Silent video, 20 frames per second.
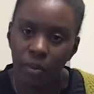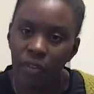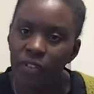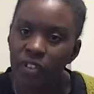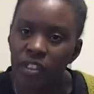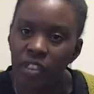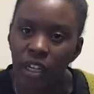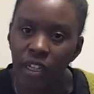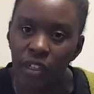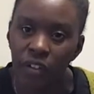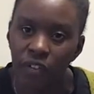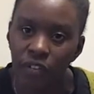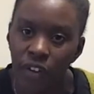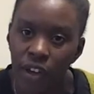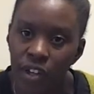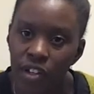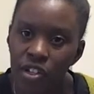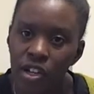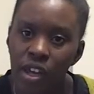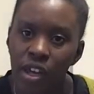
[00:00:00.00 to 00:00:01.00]
with a side of
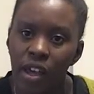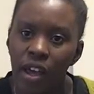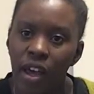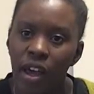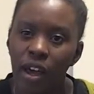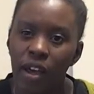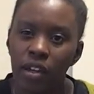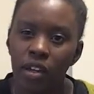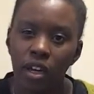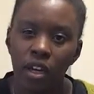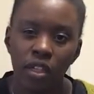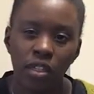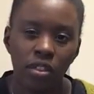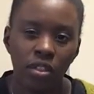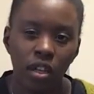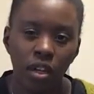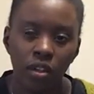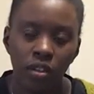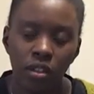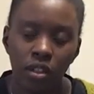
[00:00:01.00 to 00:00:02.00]
veg. And I
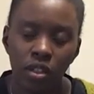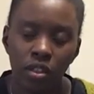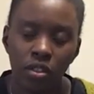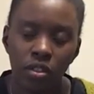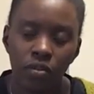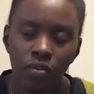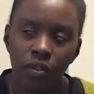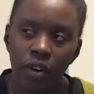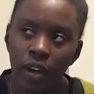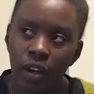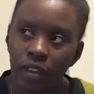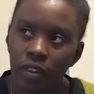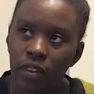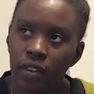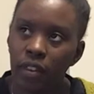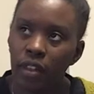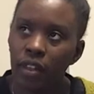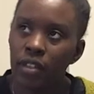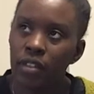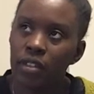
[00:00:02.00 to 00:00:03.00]
don't need to write
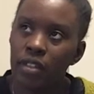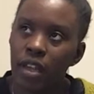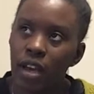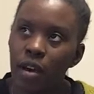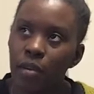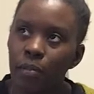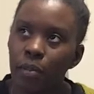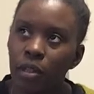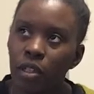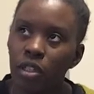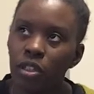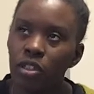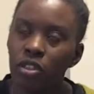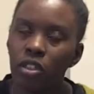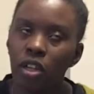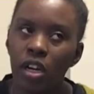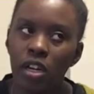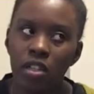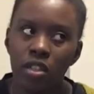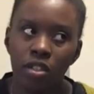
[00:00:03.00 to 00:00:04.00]
that down because
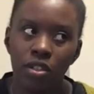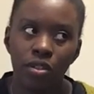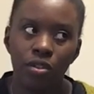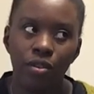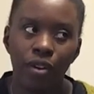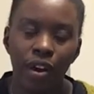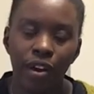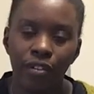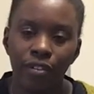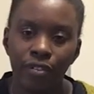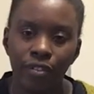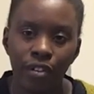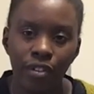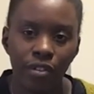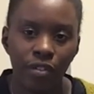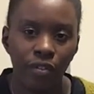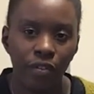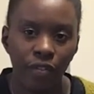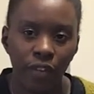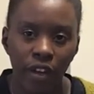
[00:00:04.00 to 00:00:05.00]
I do have
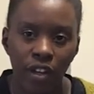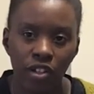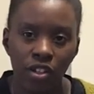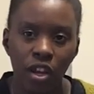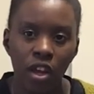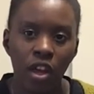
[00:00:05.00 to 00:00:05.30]
frozen veg